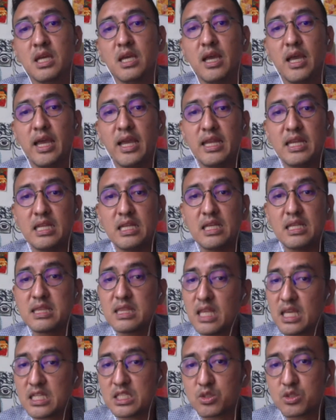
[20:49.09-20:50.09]
And it
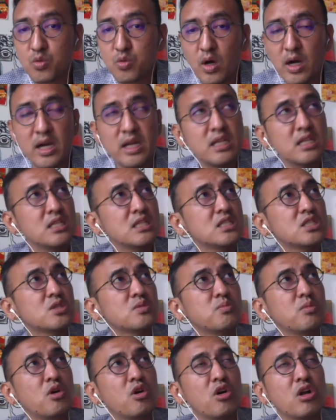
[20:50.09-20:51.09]
takes one
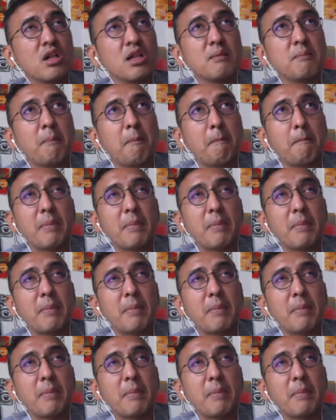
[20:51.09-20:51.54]
small